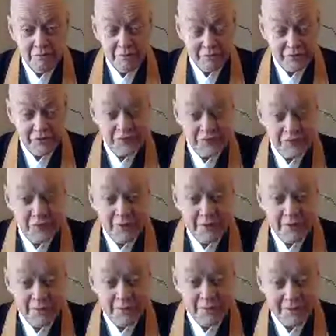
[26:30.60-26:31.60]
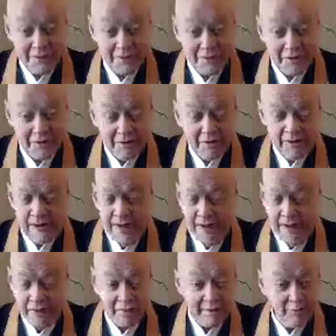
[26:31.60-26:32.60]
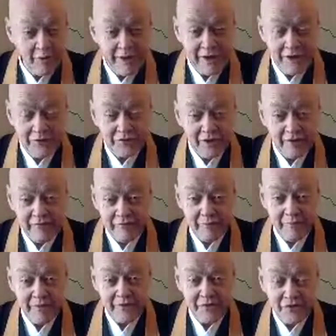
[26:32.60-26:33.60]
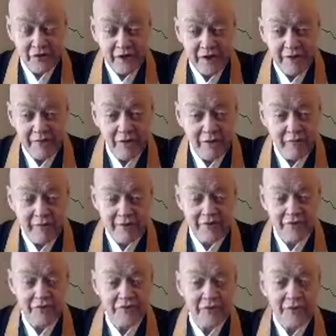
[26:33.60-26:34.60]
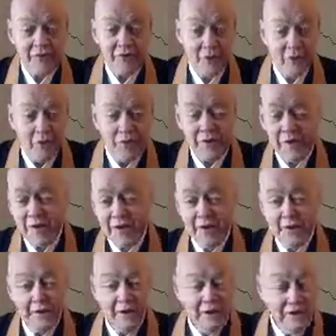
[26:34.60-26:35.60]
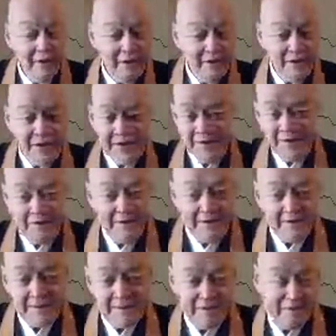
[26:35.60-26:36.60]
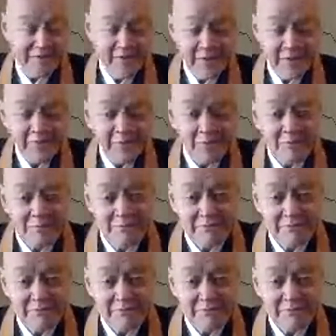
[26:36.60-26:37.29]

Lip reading: which is no one in particular, have to liberate yourself from this chain of your afflictions. If you don't, I'm not saying it won't